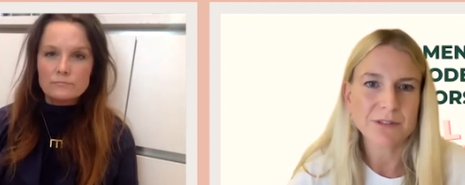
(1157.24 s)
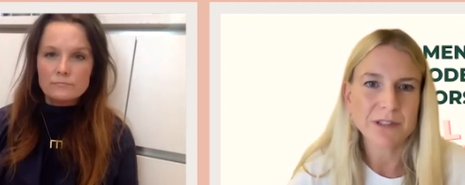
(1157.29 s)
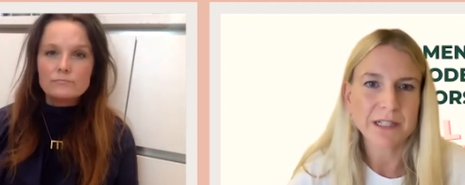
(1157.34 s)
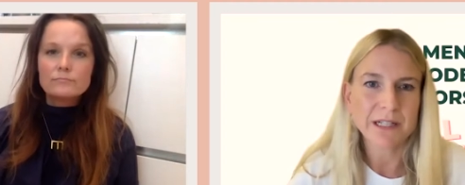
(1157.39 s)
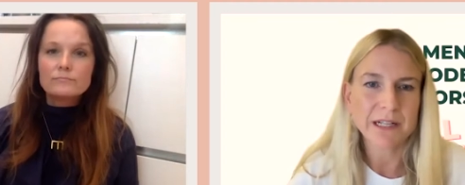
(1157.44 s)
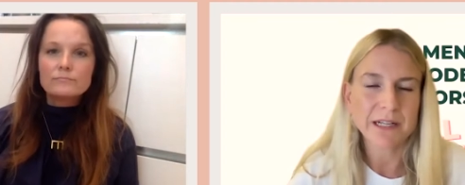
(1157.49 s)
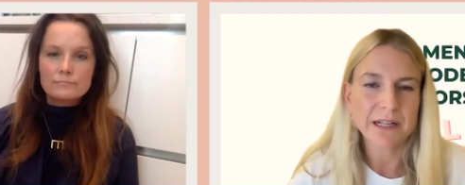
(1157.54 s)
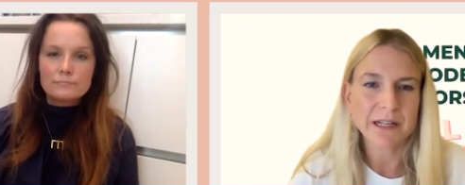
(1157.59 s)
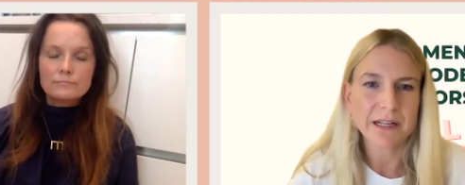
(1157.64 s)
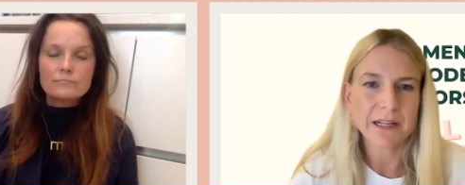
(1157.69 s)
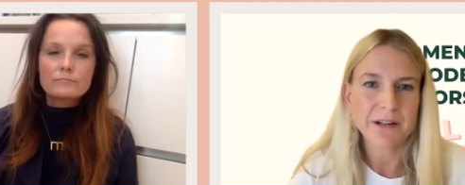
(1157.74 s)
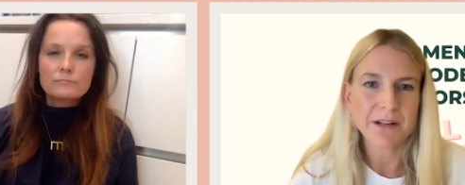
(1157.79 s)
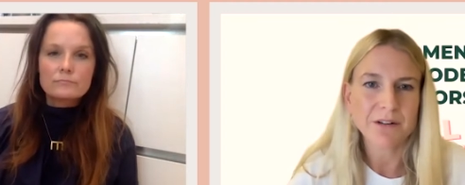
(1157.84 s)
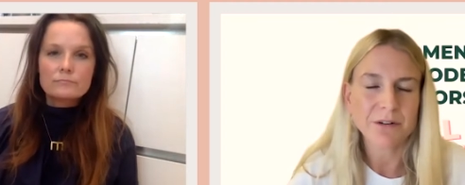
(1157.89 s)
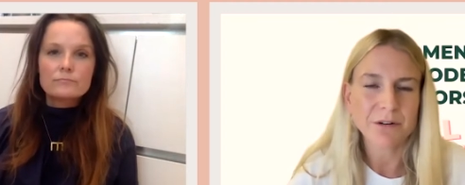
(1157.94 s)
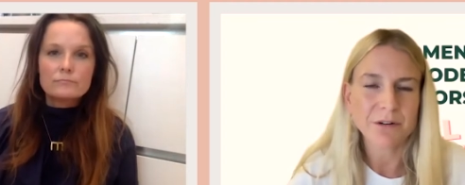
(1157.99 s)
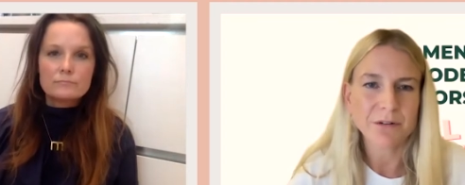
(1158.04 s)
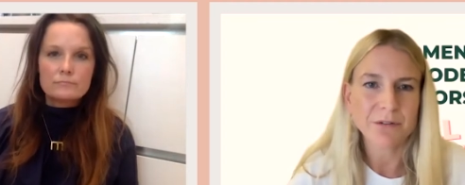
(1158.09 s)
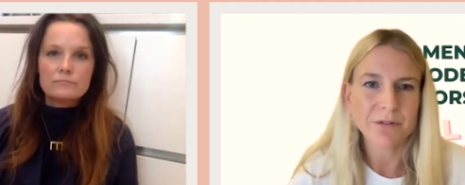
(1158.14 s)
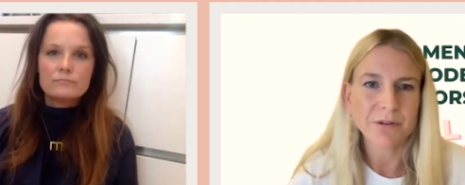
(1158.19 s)
Speaker 1: really you
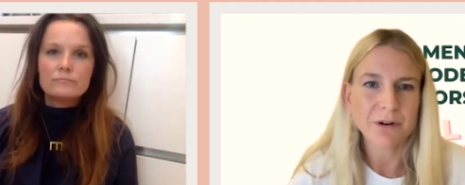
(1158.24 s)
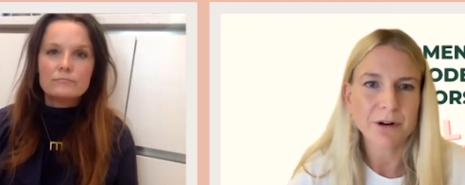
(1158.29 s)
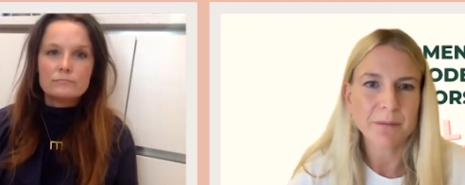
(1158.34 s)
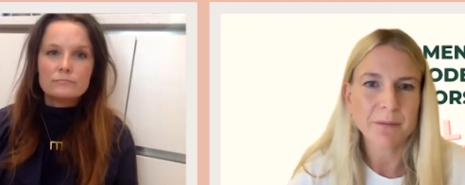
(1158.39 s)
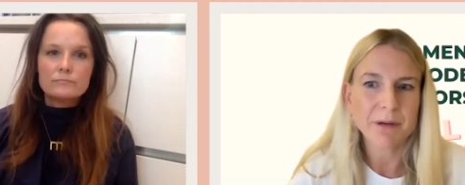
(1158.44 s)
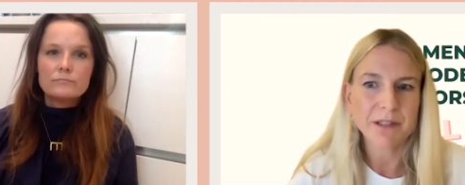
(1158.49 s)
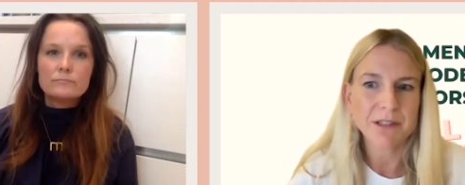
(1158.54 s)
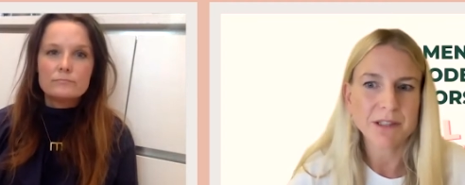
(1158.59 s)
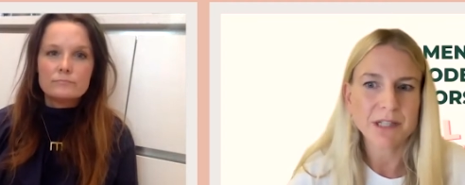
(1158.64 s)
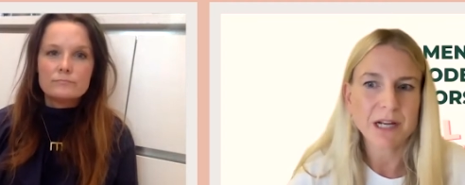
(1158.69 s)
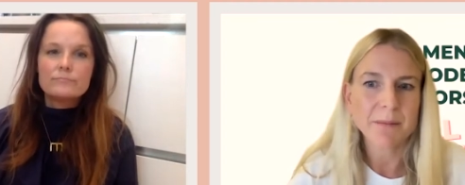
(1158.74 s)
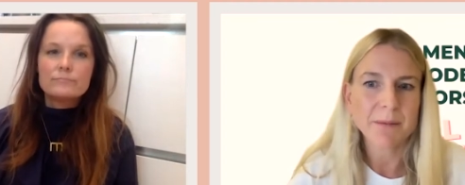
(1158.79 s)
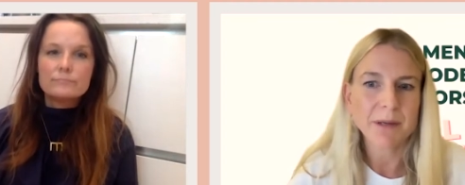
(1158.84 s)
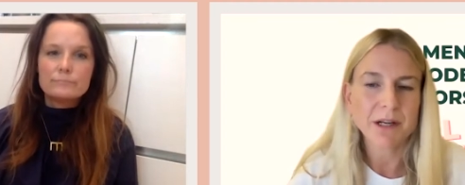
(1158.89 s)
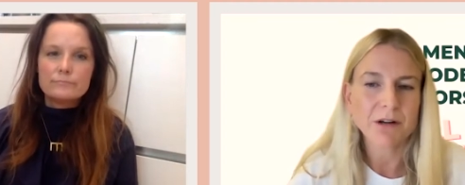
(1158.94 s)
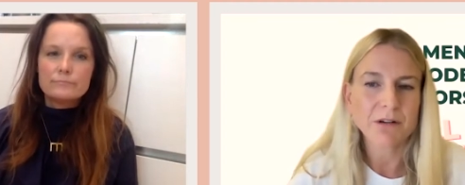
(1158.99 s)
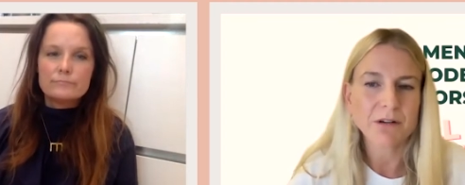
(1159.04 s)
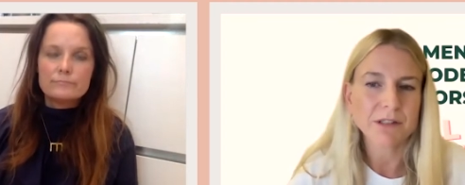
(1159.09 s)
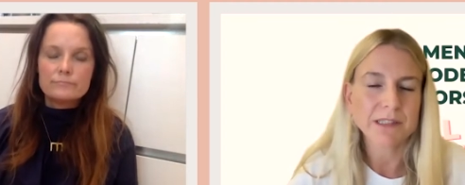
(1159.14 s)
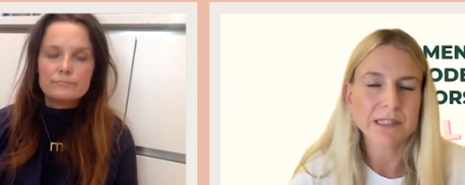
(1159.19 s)
know very much coming
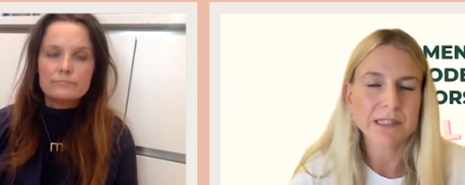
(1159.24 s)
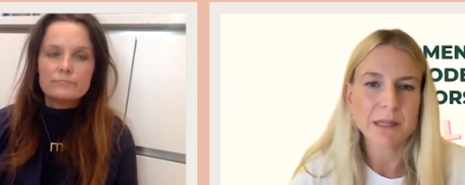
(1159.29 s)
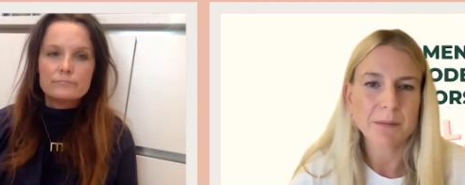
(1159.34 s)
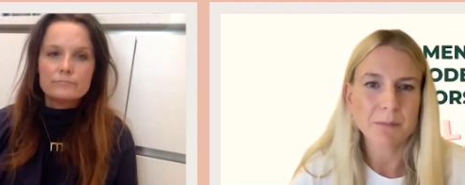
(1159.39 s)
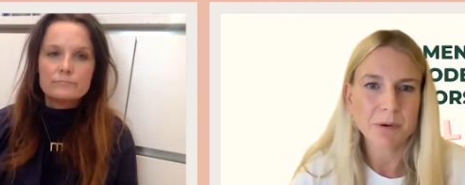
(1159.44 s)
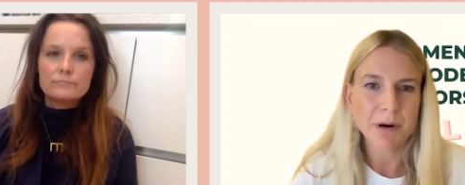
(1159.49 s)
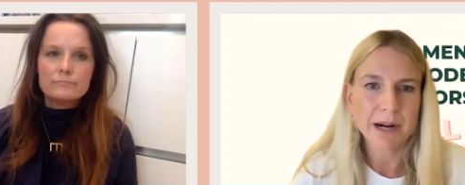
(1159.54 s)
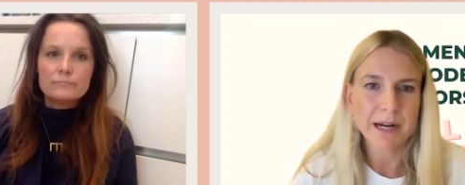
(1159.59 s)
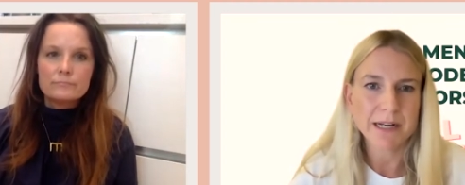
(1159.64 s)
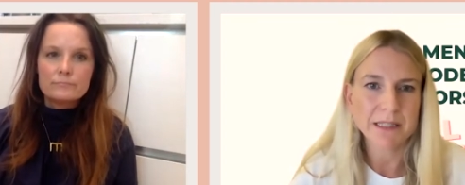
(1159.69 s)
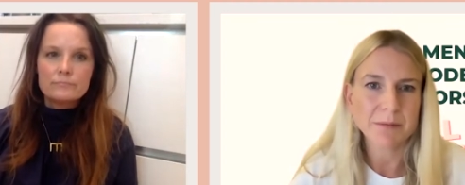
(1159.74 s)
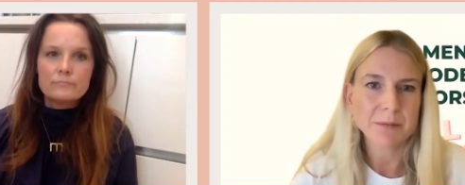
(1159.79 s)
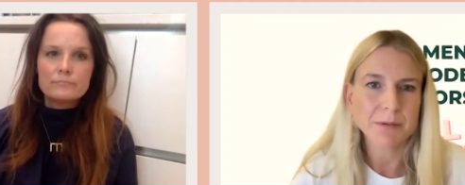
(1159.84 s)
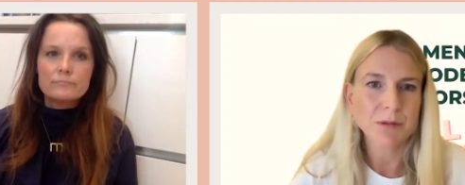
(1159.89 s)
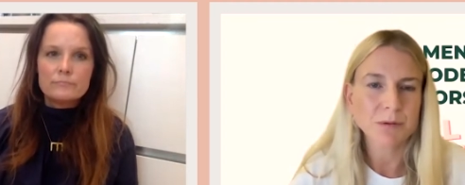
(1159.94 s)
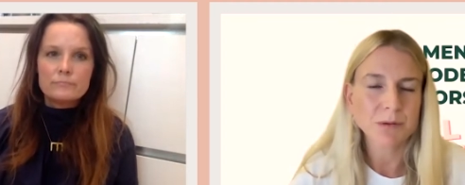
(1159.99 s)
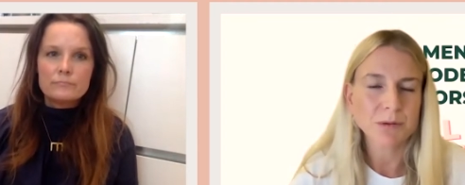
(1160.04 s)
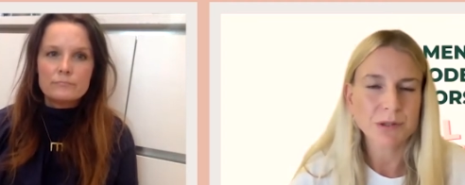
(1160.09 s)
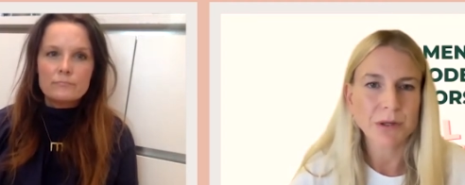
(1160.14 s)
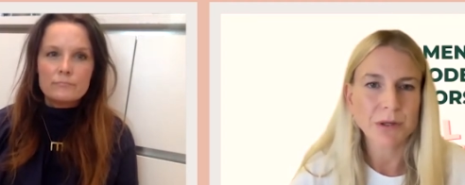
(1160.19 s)
across in the brand, but
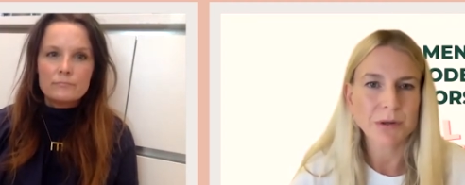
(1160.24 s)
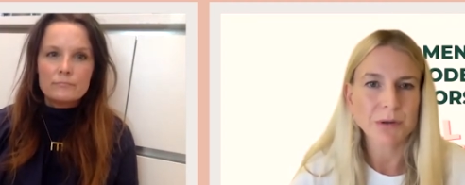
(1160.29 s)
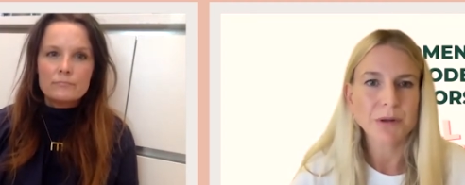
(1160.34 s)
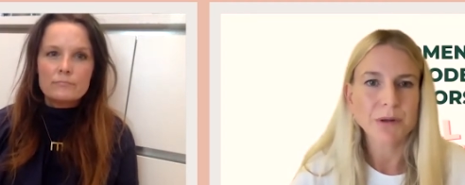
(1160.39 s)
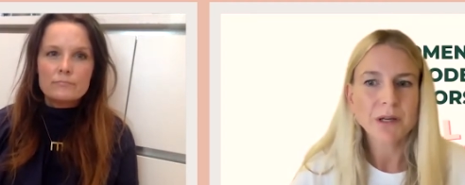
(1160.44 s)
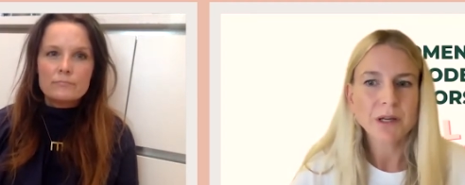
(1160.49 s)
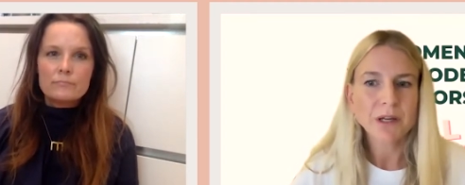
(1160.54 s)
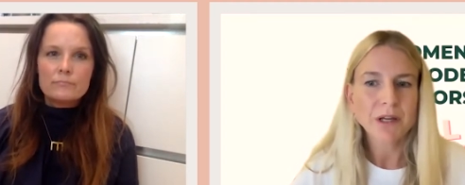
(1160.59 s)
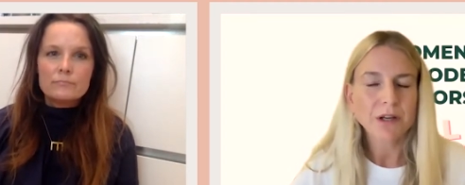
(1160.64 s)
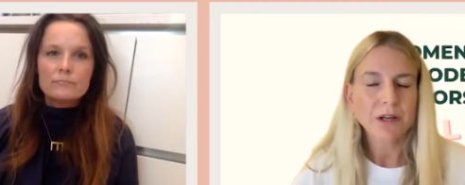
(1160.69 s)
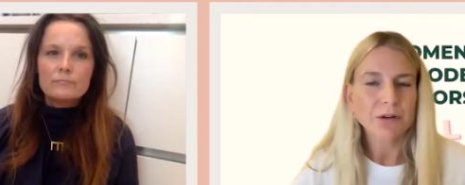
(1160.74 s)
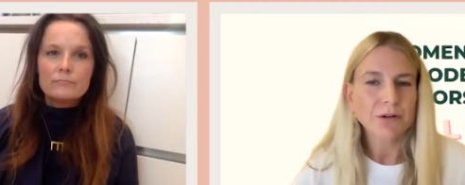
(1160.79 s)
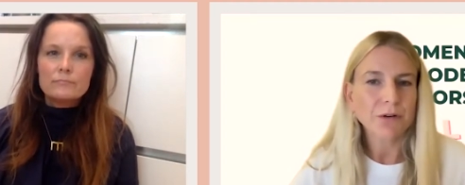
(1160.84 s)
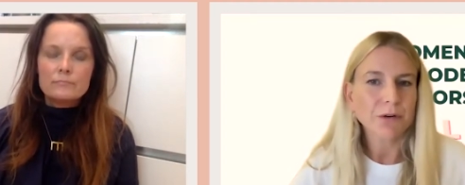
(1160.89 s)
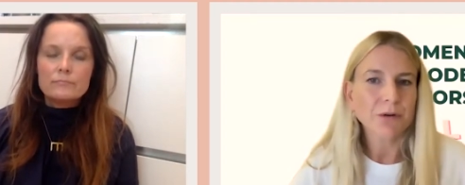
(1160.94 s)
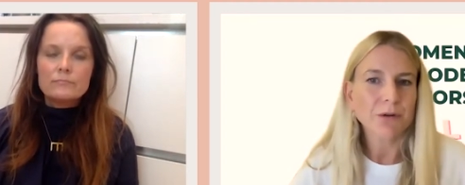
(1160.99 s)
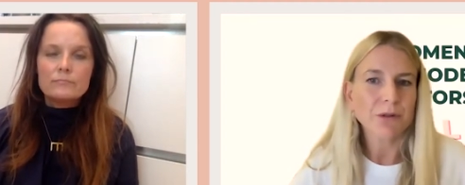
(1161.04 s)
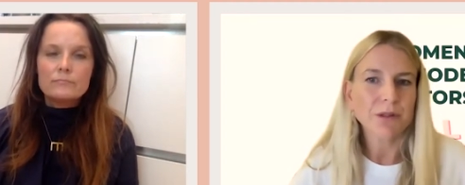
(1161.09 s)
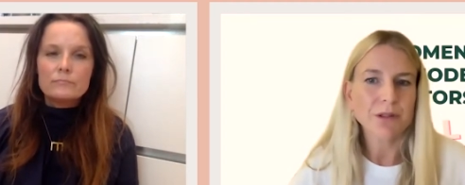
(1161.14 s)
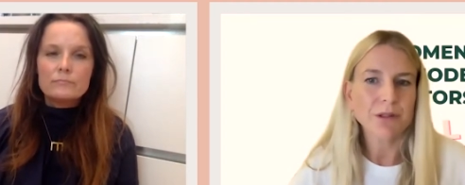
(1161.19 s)
also you know
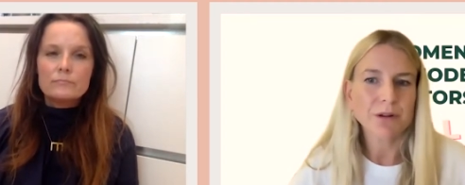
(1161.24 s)
mm-hmm.